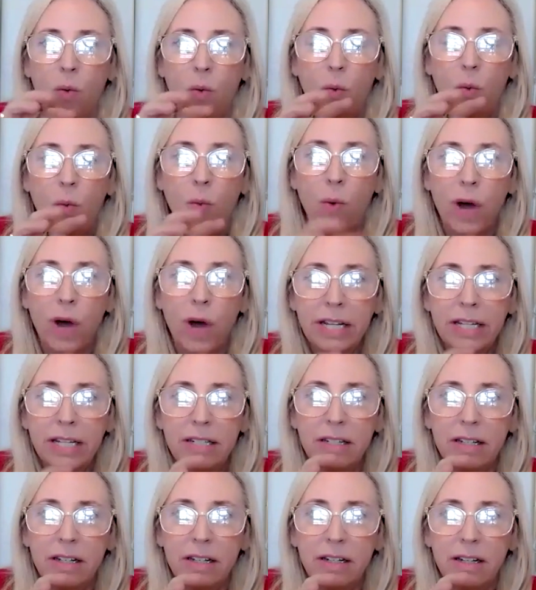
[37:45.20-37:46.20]
what
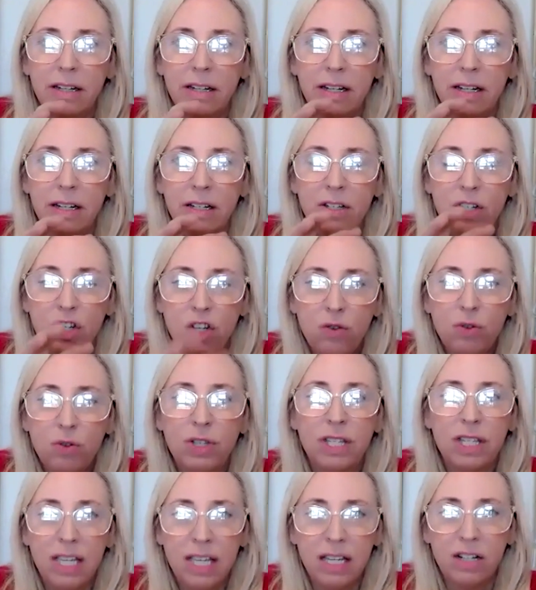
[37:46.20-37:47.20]
do you
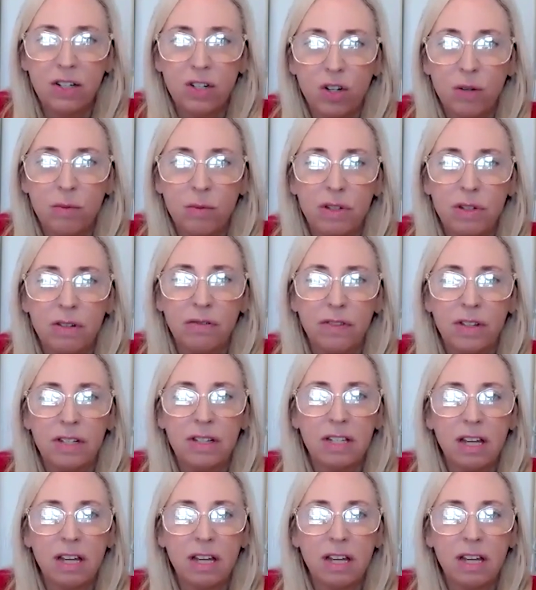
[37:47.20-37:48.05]
see in terms of the